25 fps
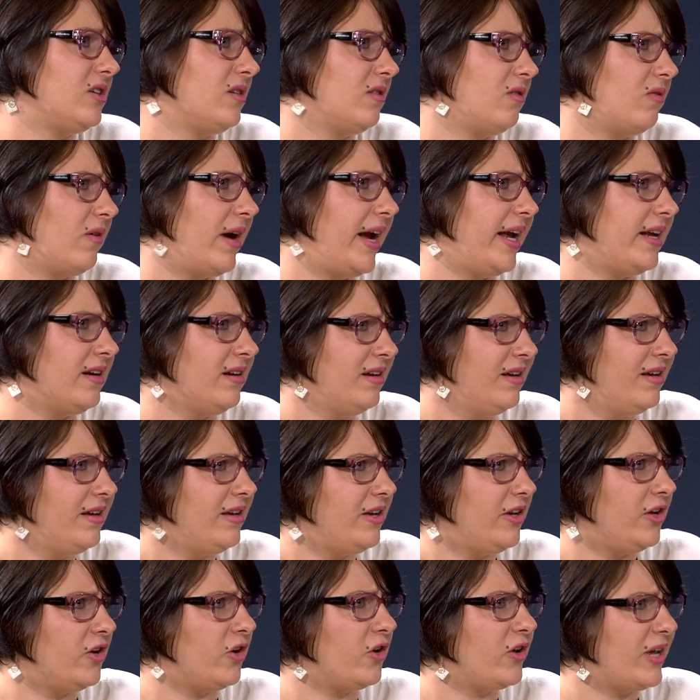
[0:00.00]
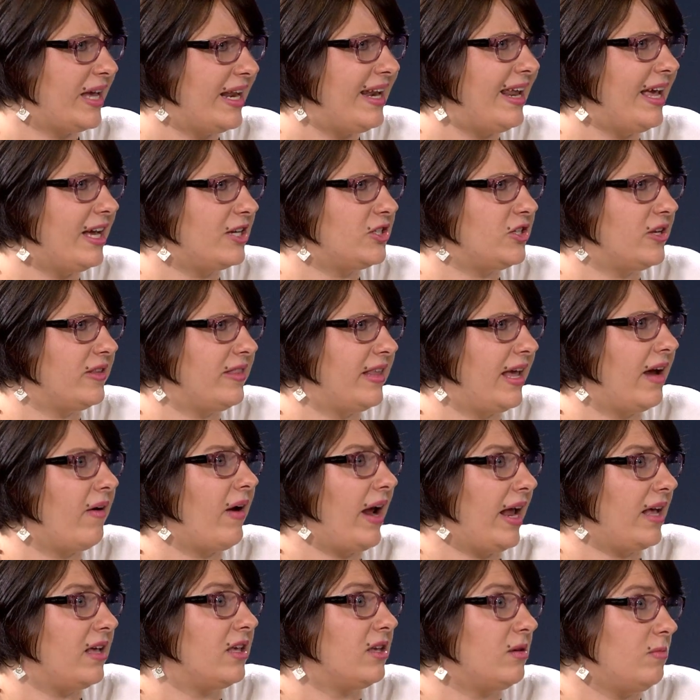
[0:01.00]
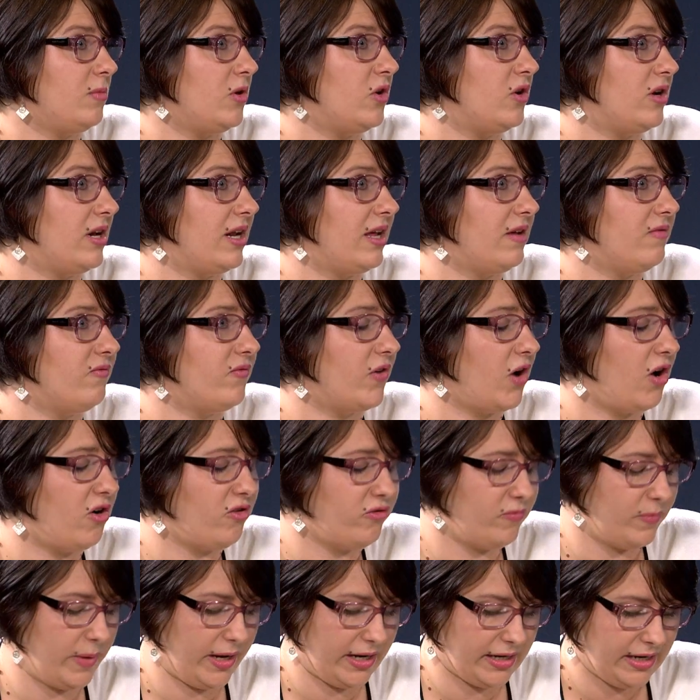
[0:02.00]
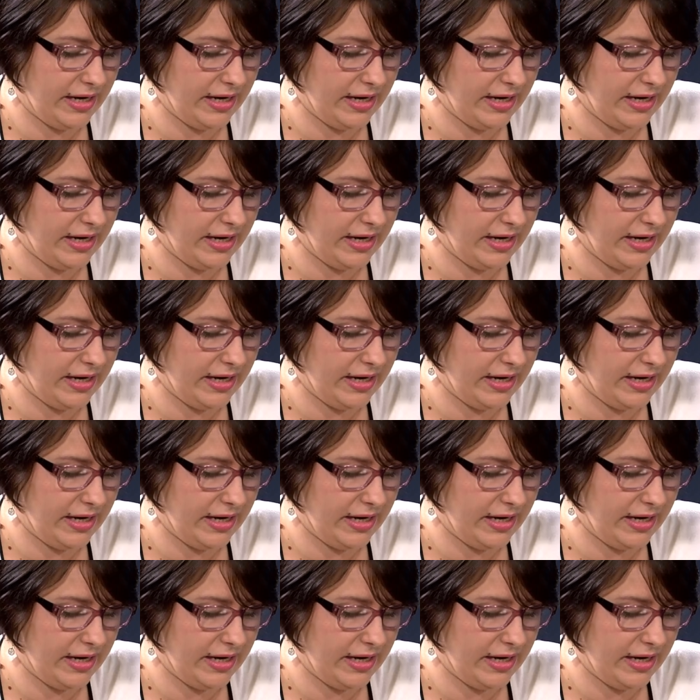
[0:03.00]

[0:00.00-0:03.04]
great, connection there and community involvement.